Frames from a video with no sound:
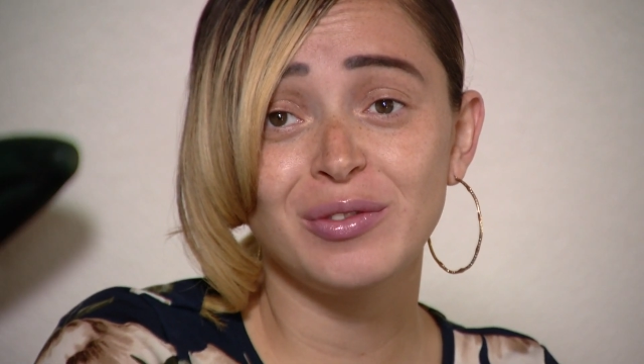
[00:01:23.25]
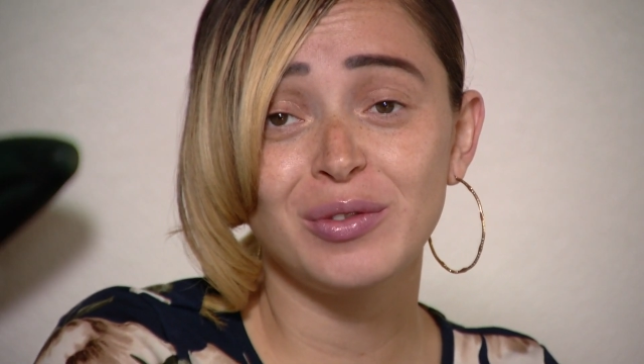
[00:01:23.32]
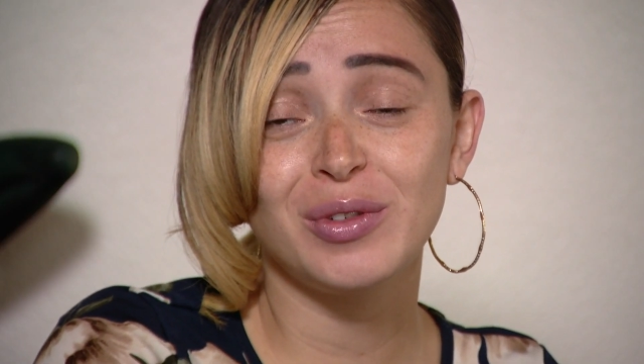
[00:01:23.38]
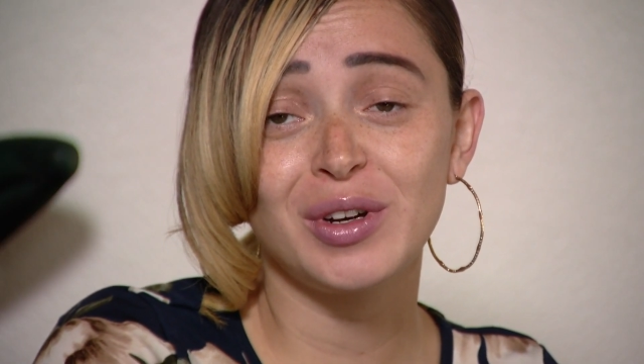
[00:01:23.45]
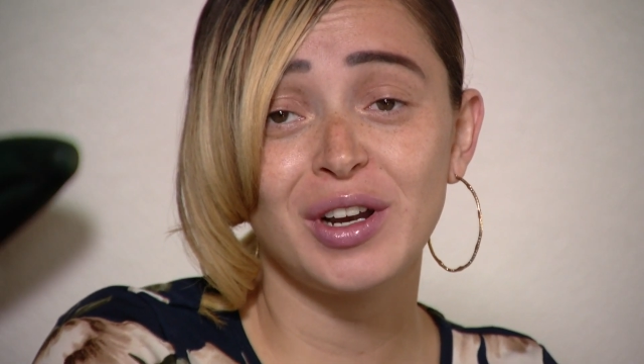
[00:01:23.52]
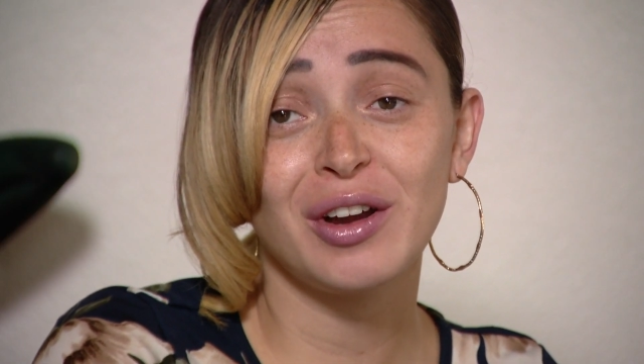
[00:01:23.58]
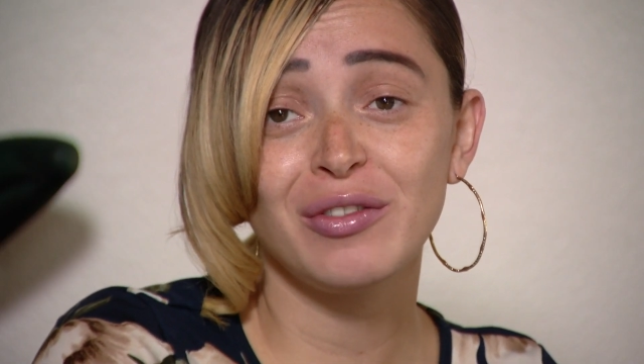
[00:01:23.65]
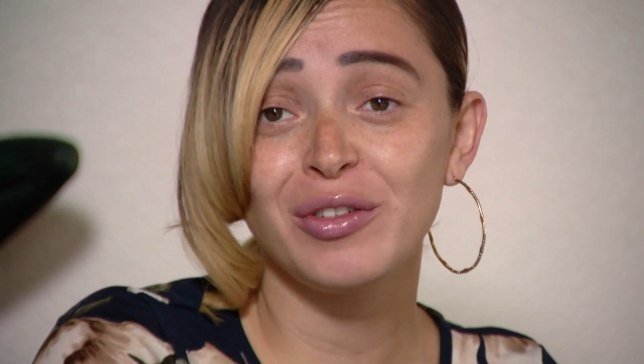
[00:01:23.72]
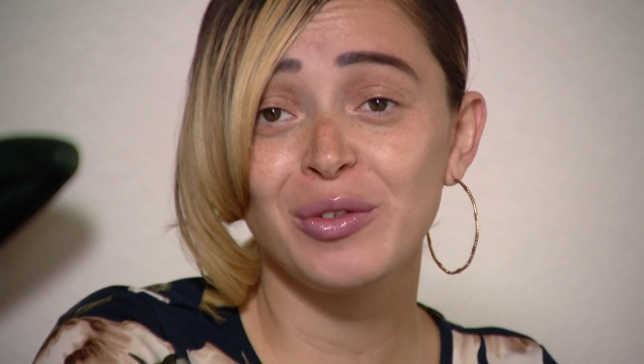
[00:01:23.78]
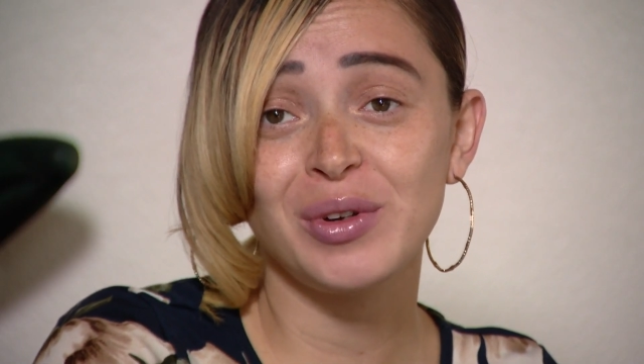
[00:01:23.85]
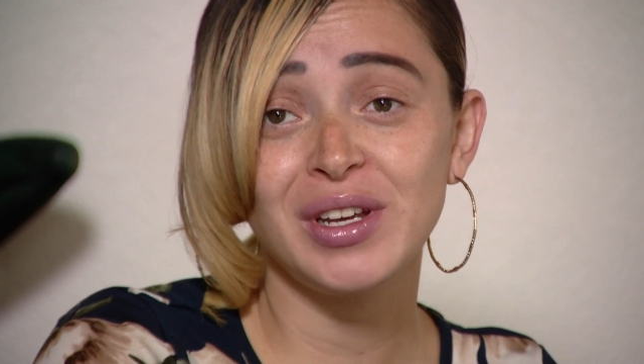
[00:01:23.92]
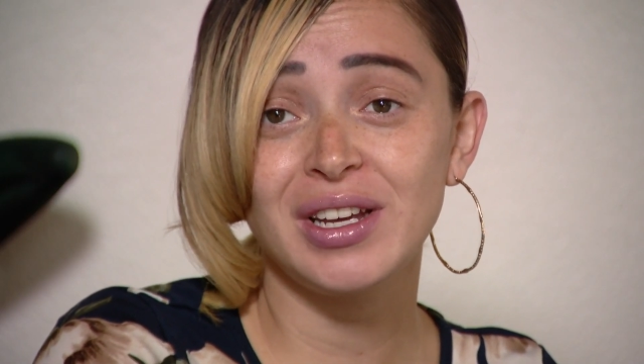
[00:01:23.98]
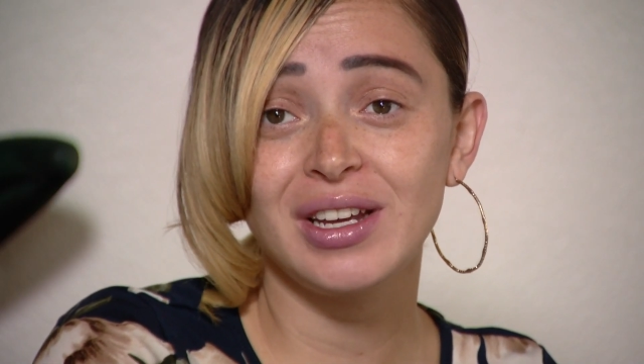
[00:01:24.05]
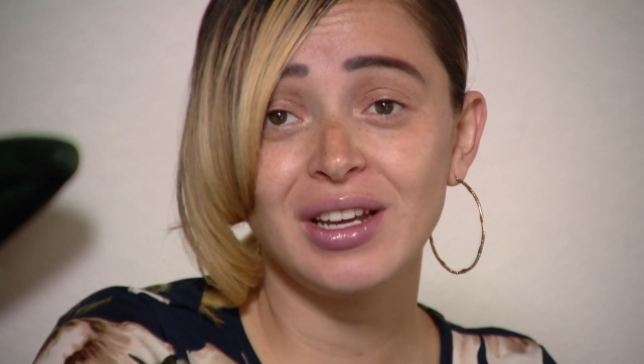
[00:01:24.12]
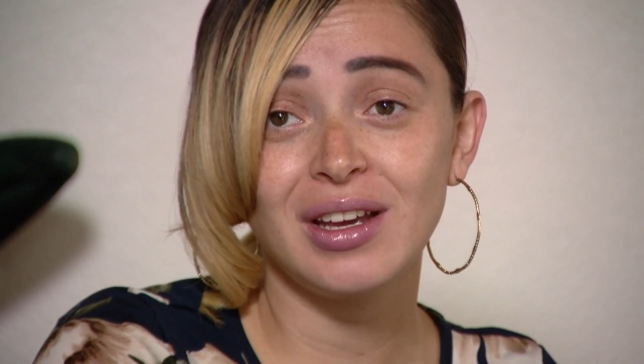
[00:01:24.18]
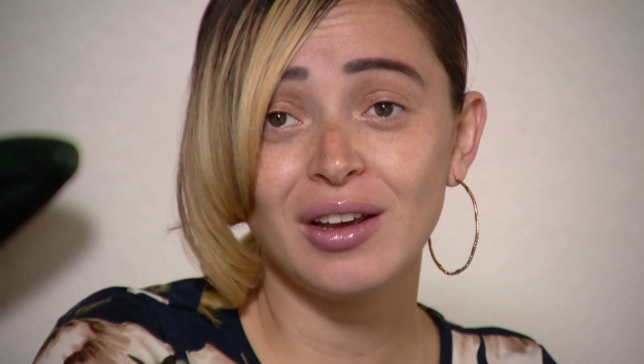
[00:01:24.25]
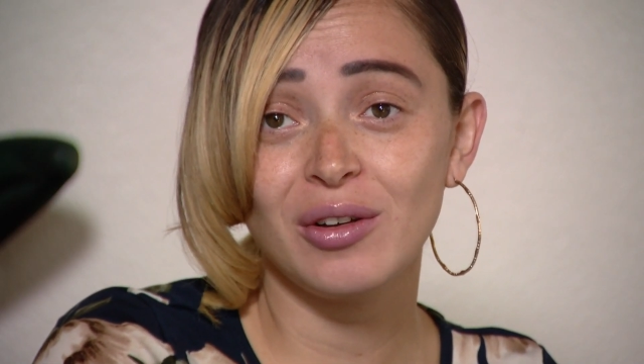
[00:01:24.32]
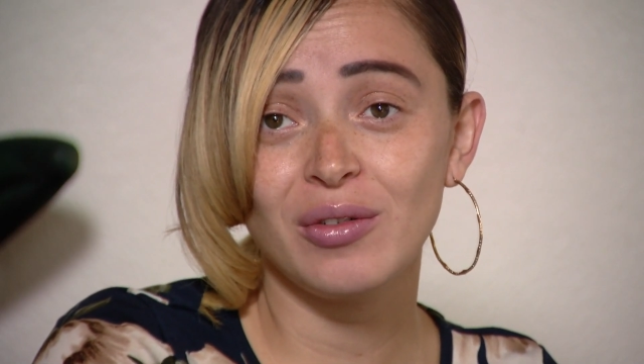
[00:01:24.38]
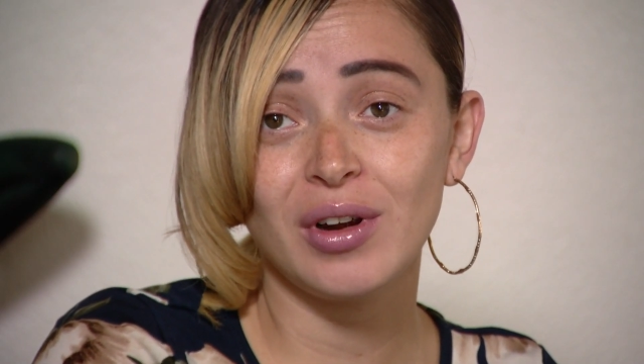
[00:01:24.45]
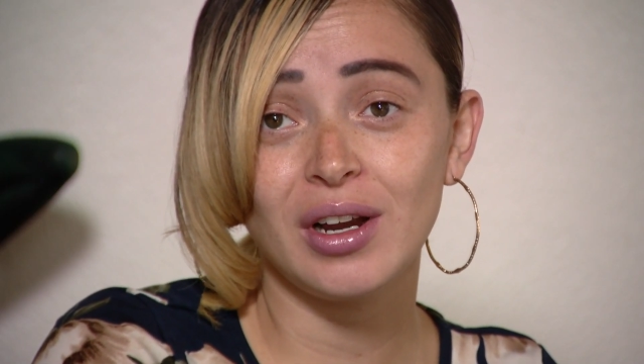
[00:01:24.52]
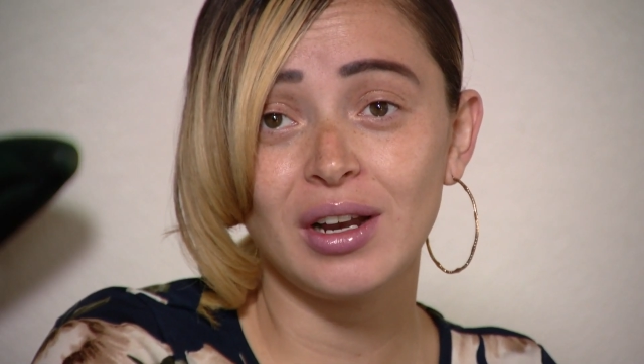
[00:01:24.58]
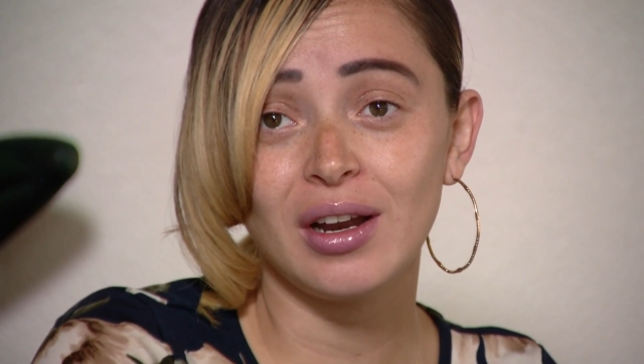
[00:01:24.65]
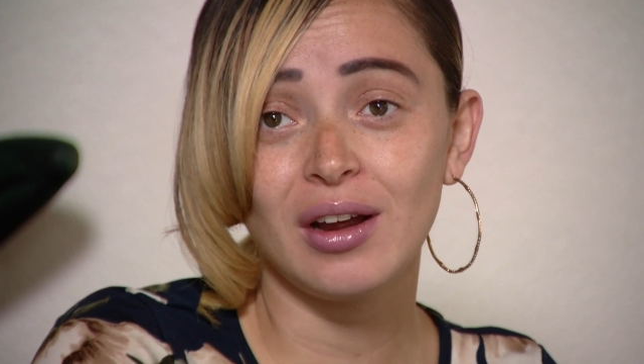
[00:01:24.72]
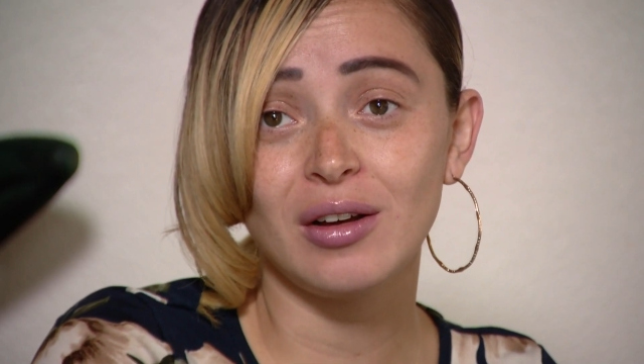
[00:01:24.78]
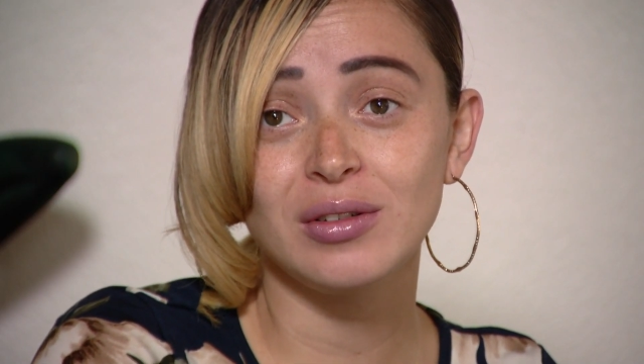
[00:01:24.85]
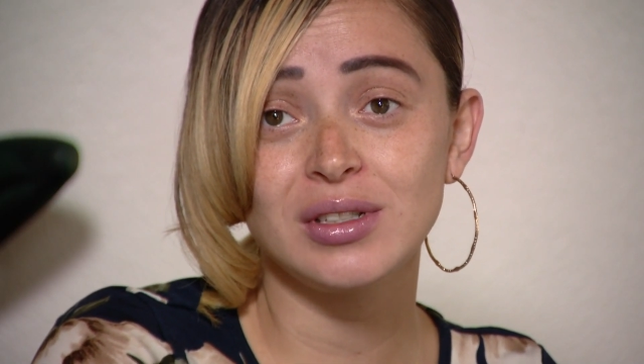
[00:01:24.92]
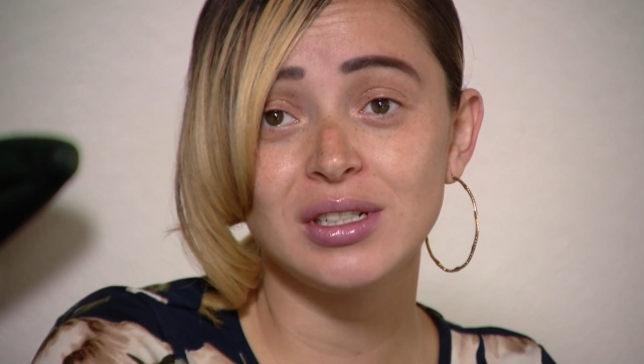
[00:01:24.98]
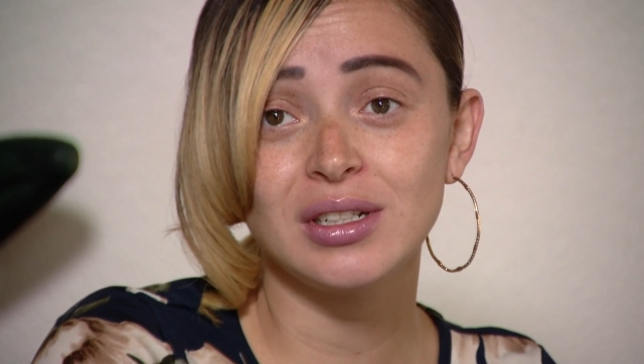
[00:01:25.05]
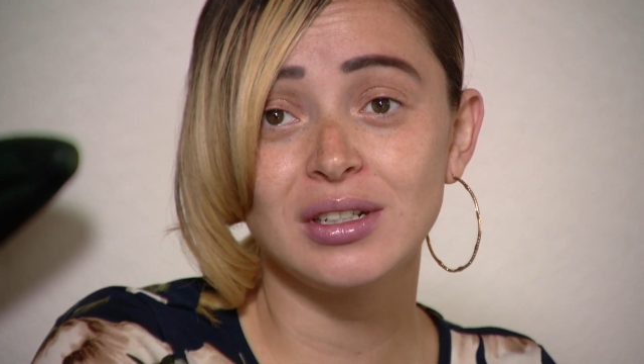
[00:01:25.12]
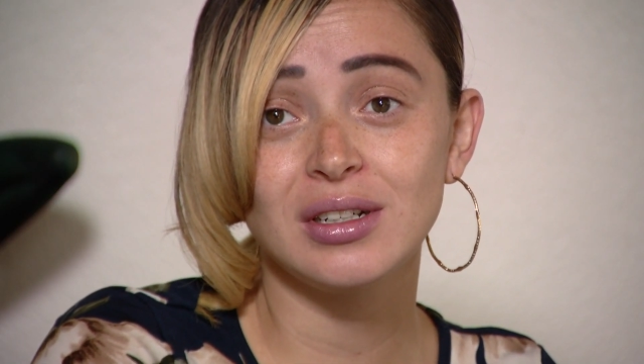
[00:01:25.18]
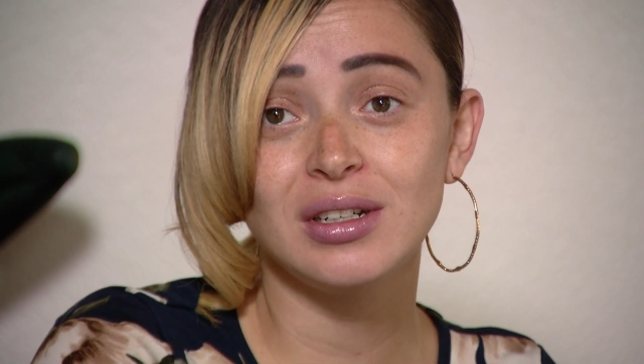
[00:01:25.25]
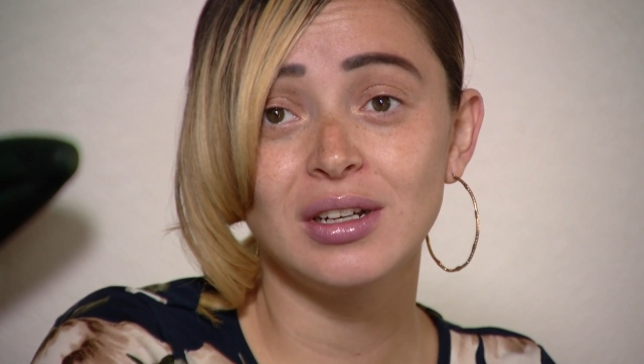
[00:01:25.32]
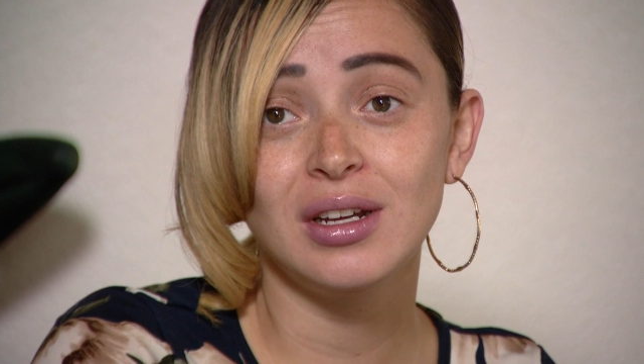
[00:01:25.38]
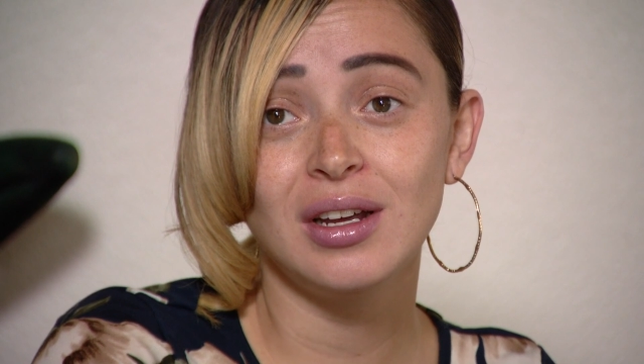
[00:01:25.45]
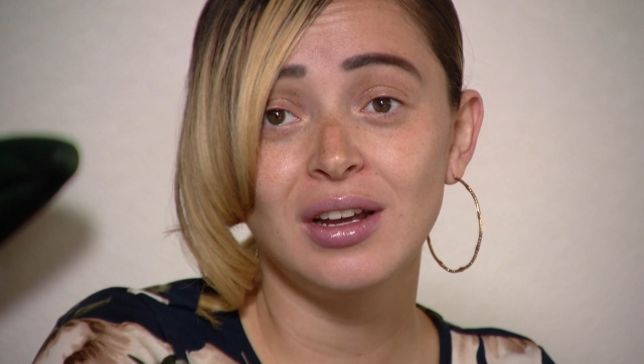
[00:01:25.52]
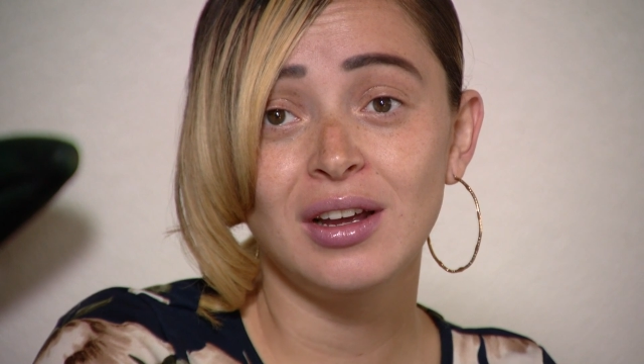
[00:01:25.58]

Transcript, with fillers: whatever we can get right now to